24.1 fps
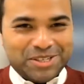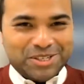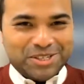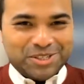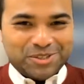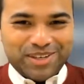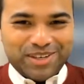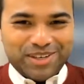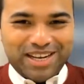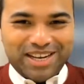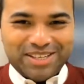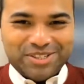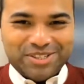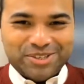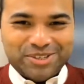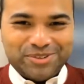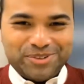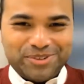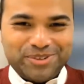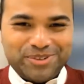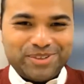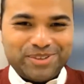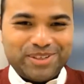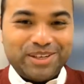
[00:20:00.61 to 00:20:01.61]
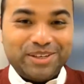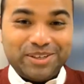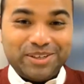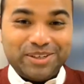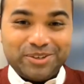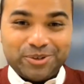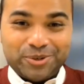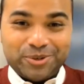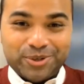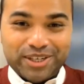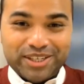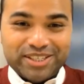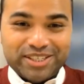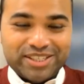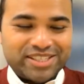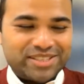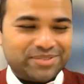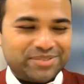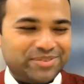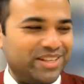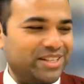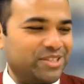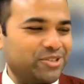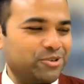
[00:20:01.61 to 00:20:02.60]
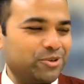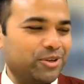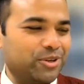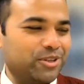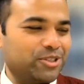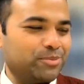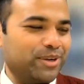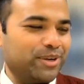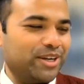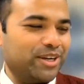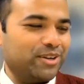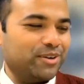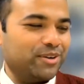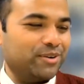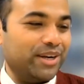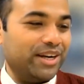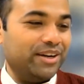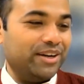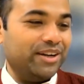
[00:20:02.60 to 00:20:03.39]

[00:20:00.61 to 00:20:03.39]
So one has to learn to trust, one has to inspire a